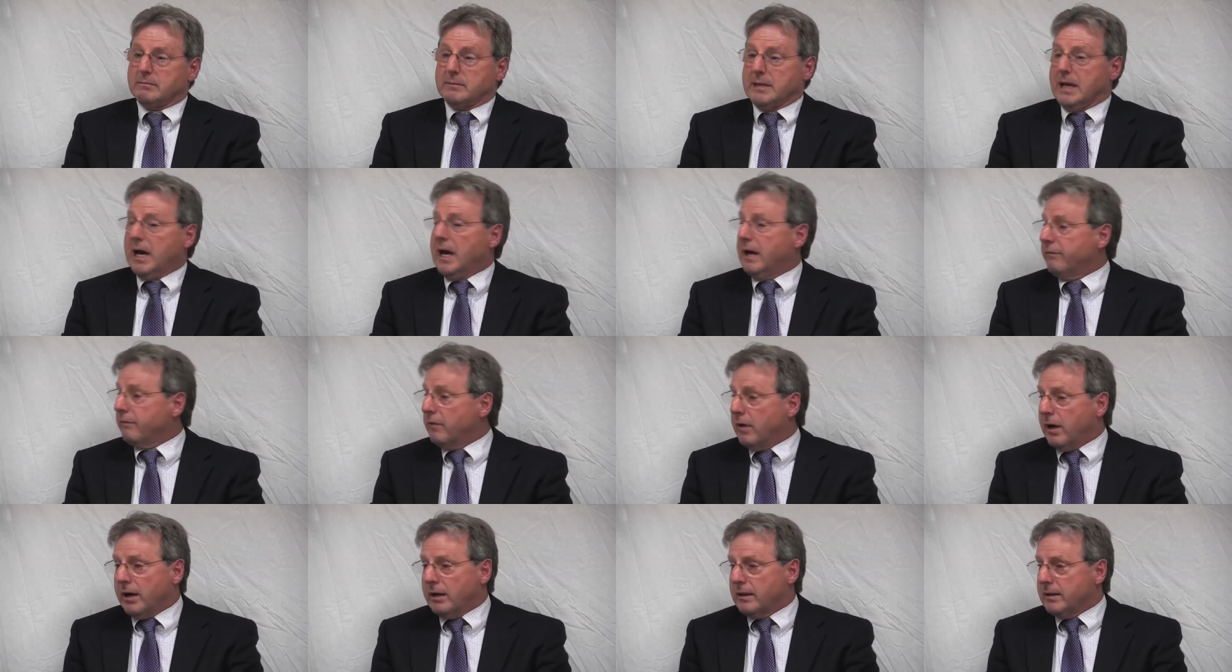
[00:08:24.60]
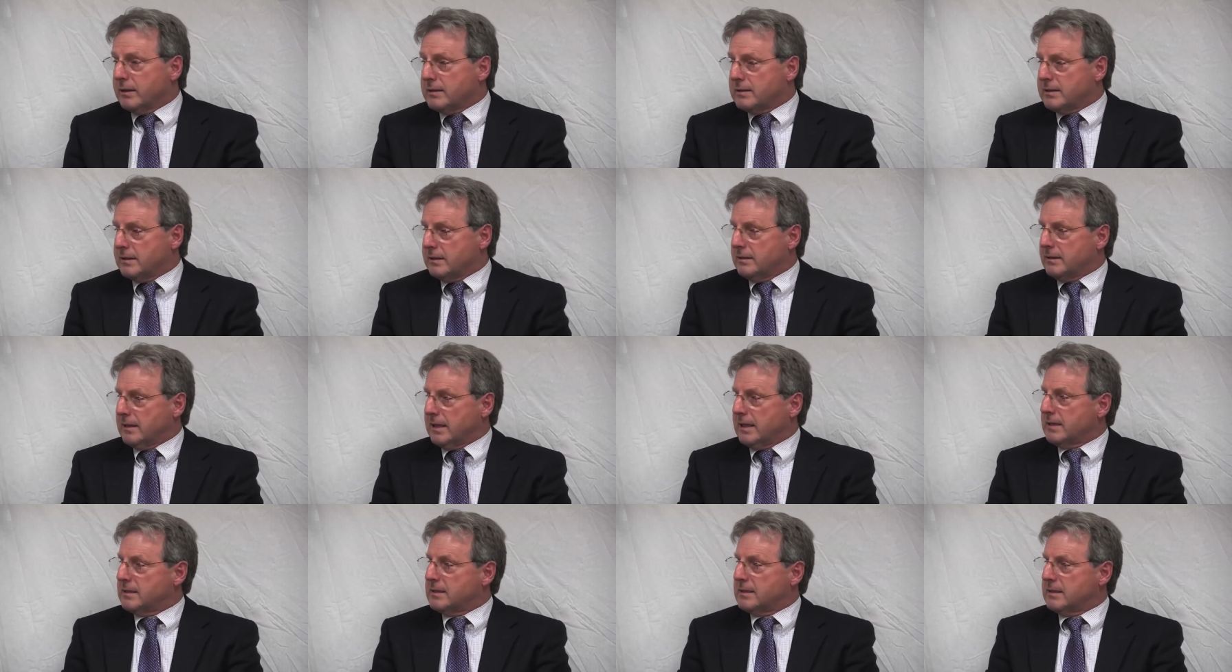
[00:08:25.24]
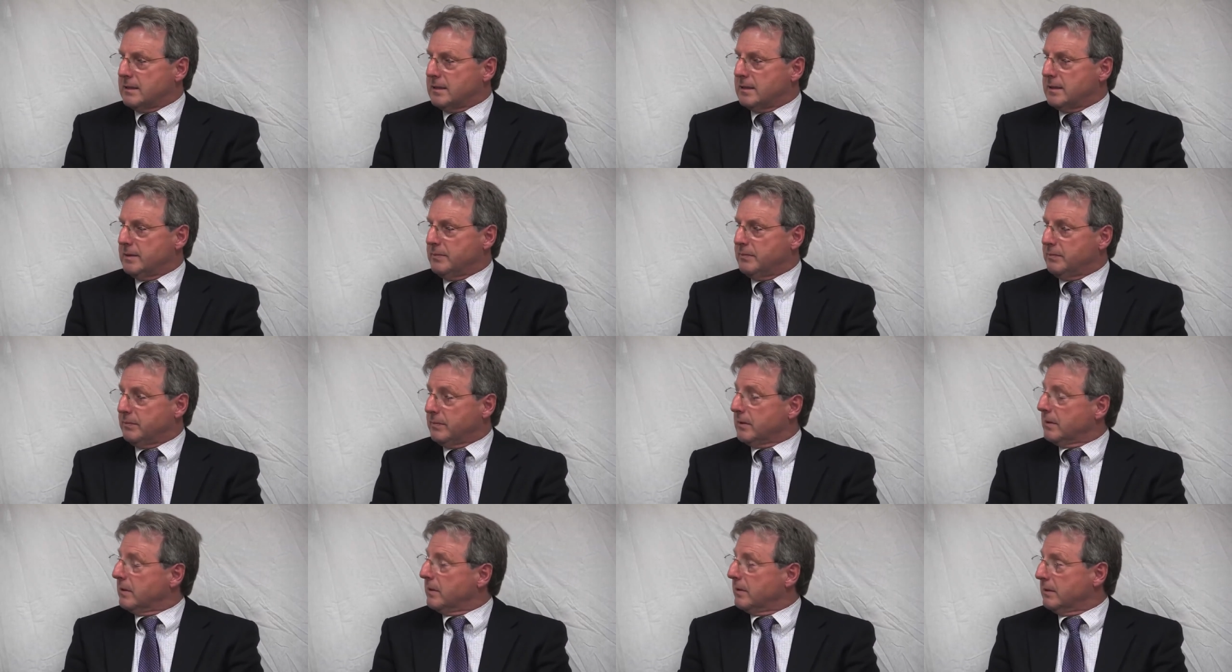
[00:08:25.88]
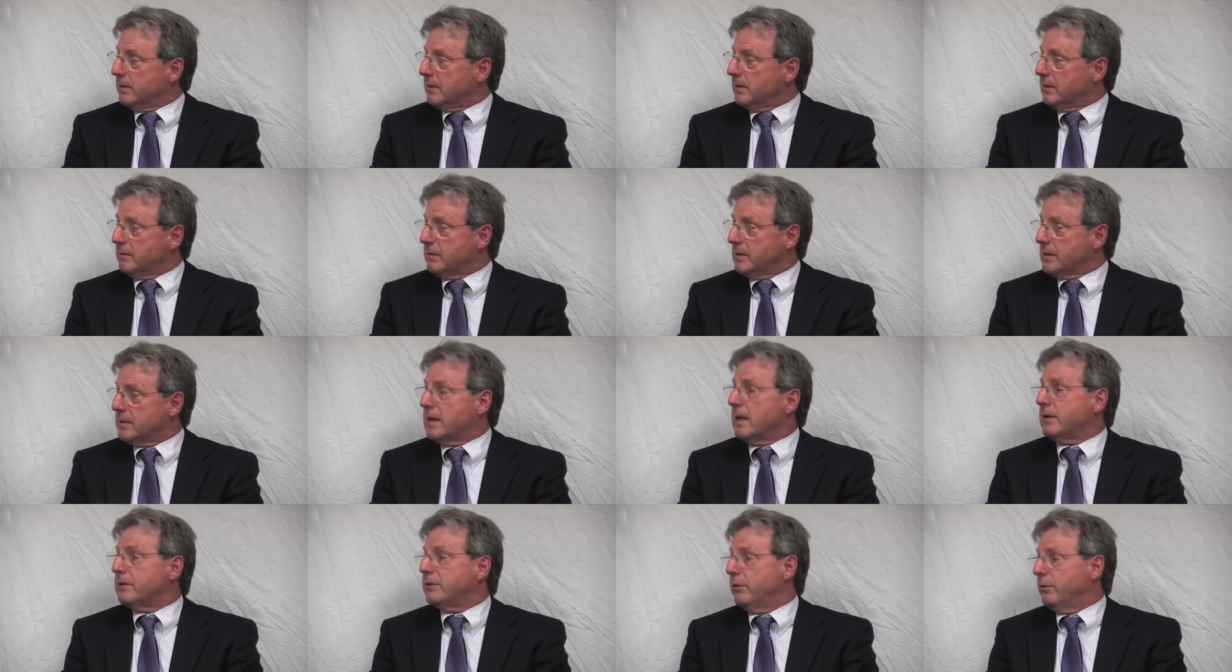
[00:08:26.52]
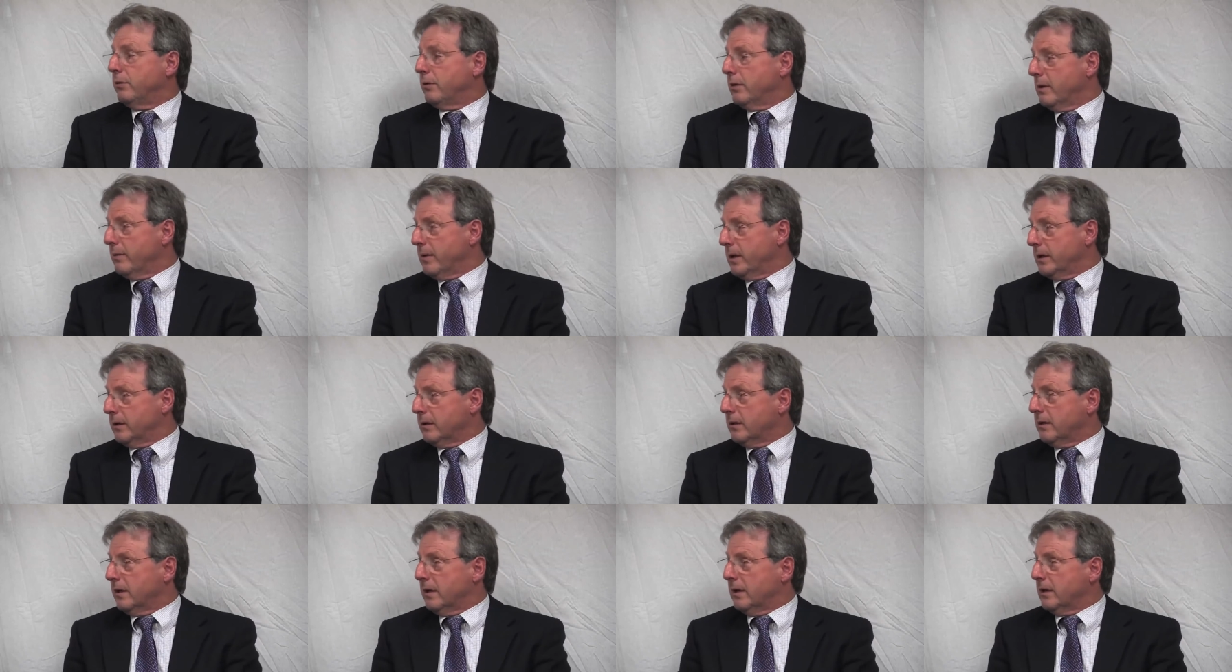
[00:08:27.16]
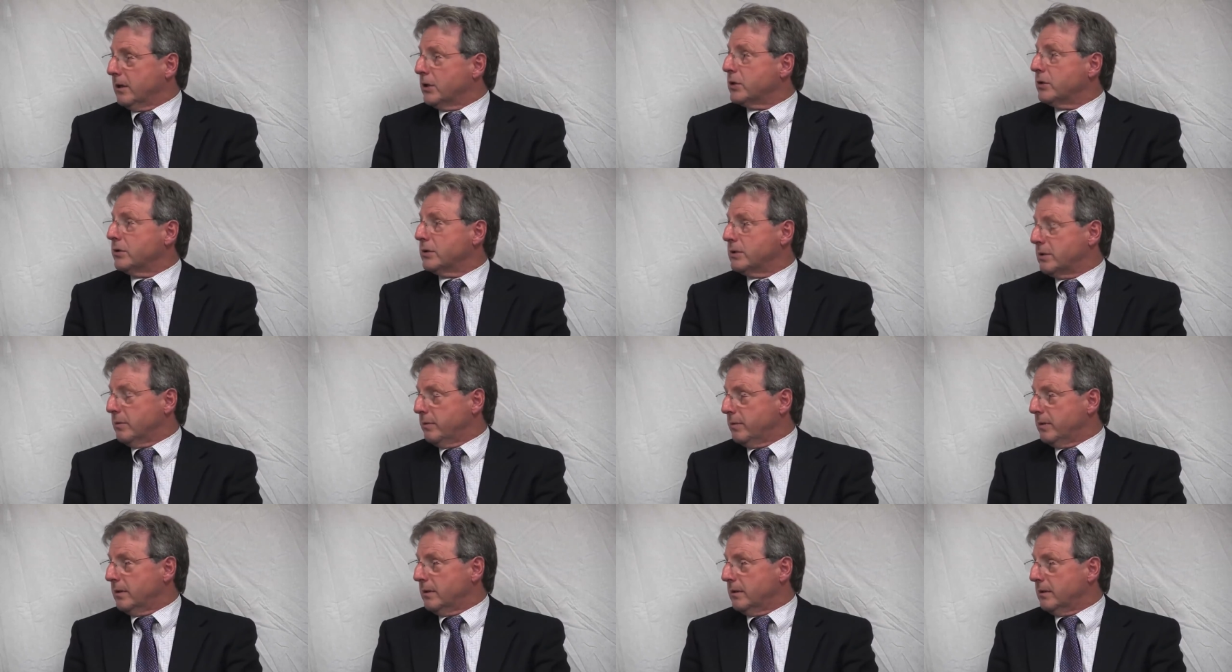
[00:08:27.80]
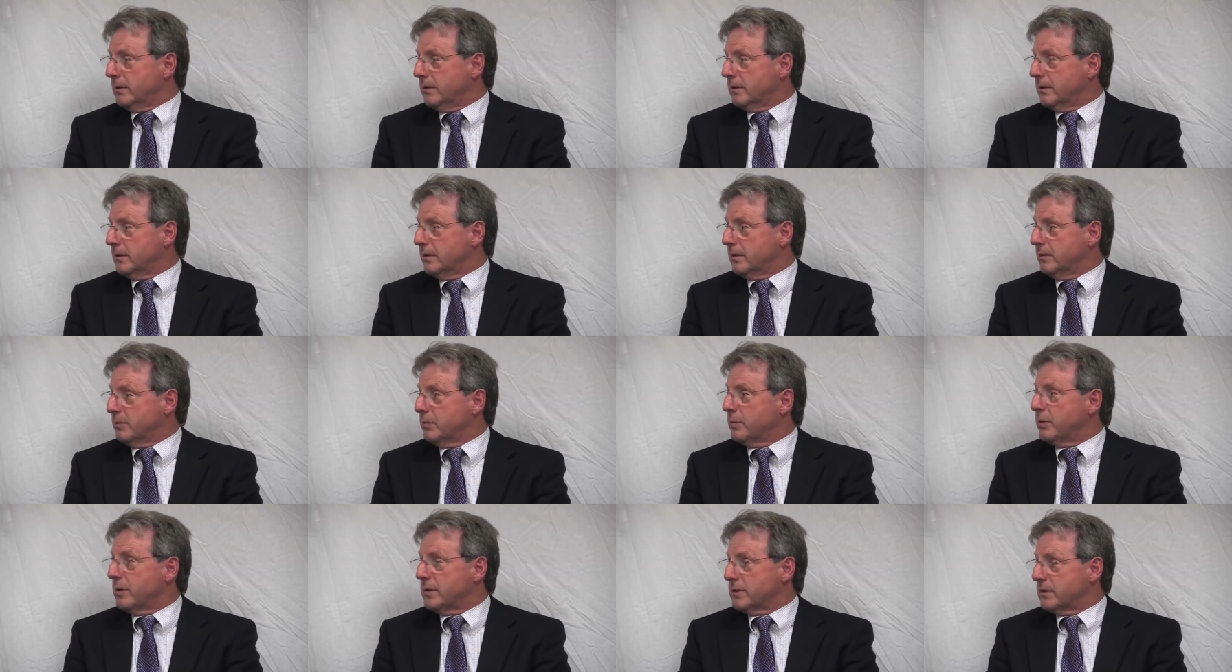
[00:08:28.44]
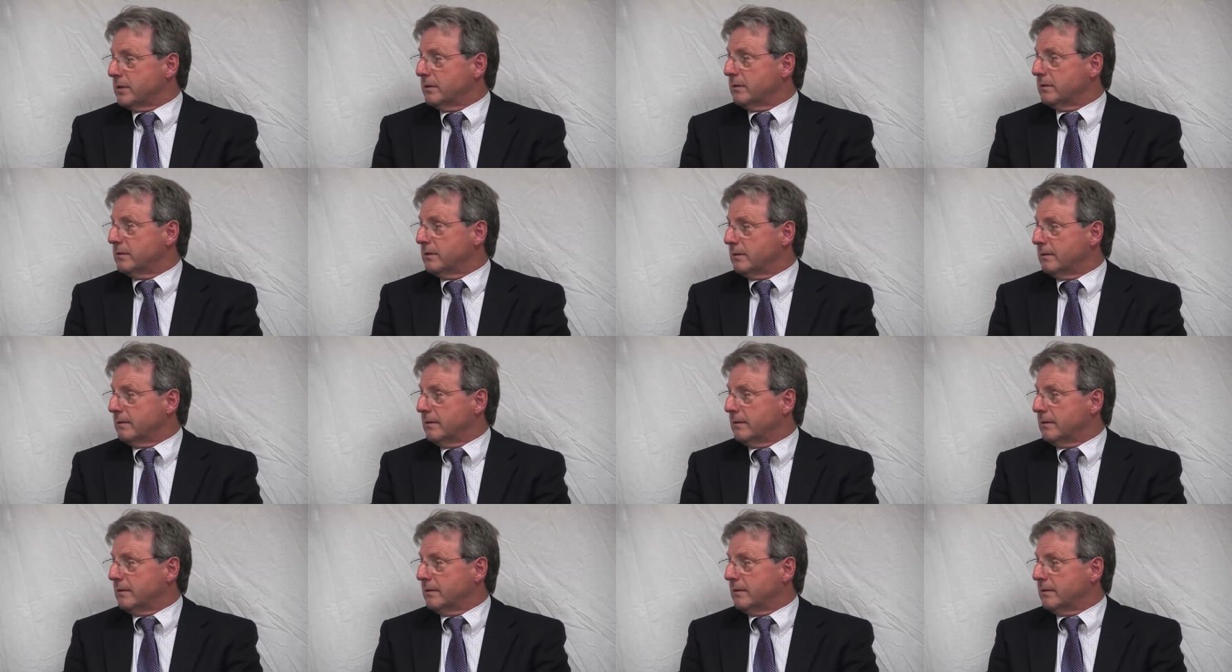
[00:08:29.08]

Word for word: nonviolent that, you know, it's not doing them any good to be in prison.